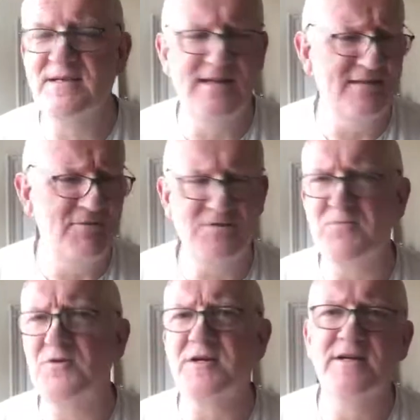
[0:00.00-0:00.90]
and then it wasn't
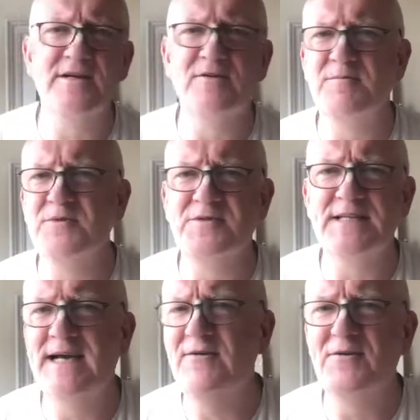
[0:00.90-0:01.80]
working or burnt
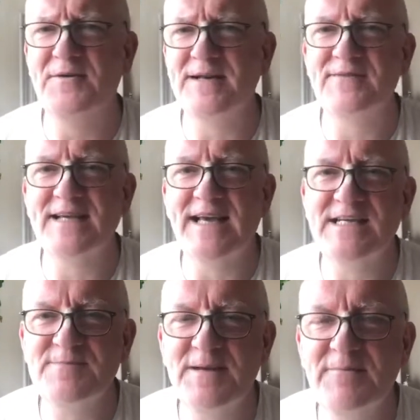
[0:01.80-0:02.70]
out or whatever the
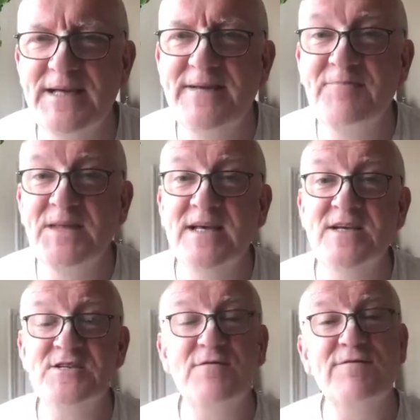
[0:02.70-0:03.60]
case may be.
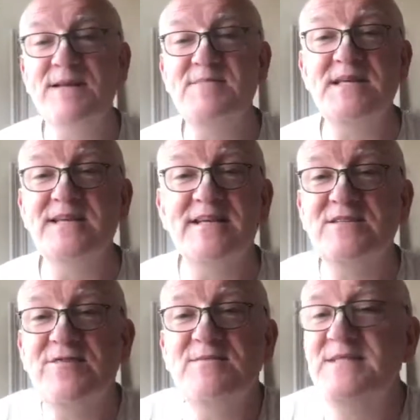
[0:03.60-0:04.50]
So flimsy
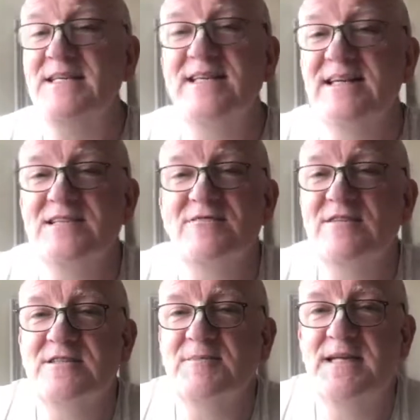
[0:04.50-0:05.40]
things are
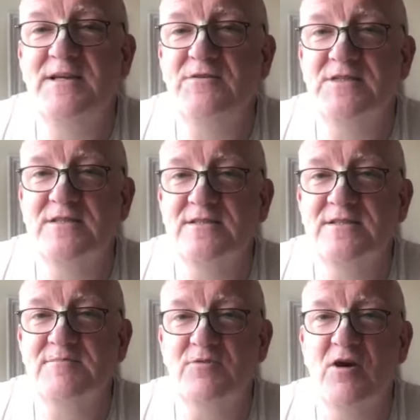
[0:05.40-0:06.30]
ultimately useless,
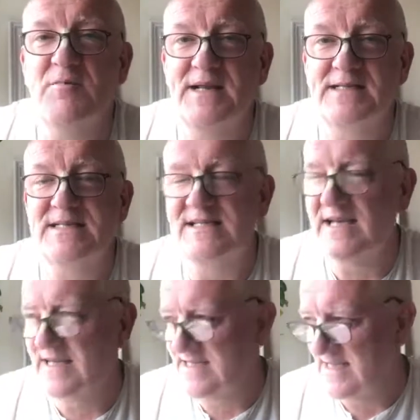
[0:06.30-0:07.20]
and Prabhupada, as I
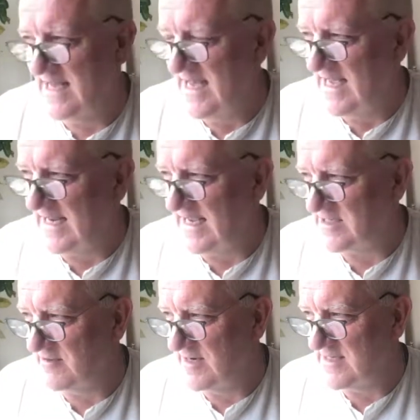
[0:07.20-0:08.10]
say, is
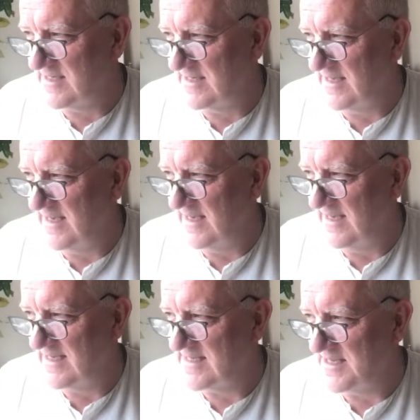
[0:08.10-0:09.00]
categorizing
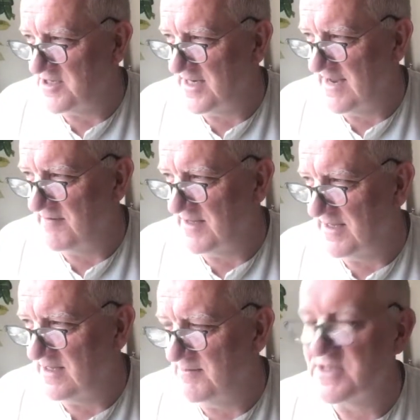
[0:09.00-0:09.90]
essentially everything
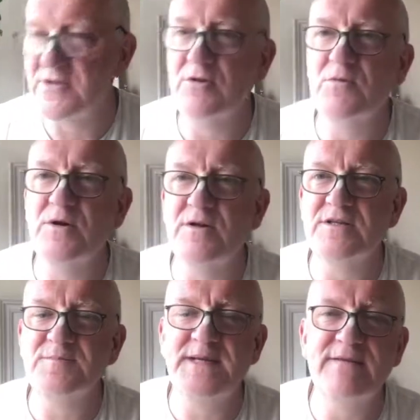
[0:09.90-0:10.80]
in the material world
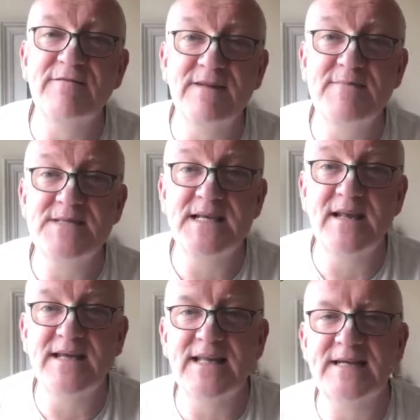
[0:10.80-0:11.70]
as being flimsy
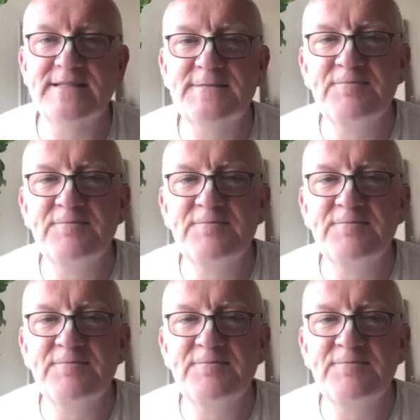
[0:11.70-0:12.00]
like that.